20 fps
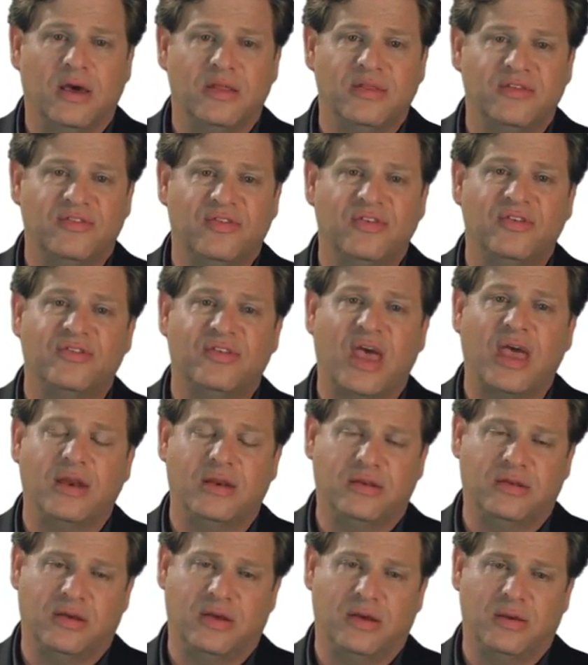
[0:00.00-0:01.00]
This is
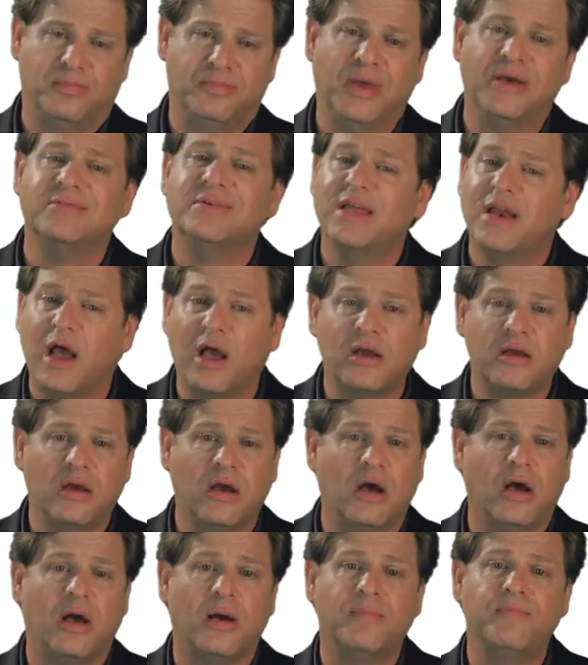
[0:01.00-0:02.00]
at
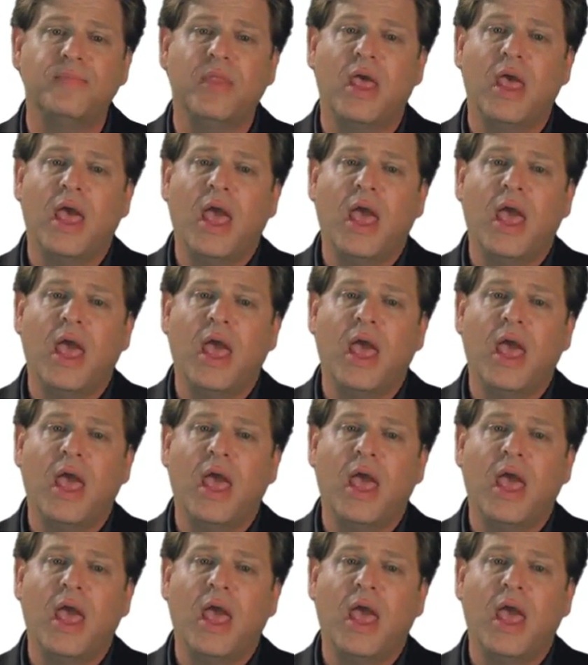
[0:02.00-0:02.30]
bitly.com,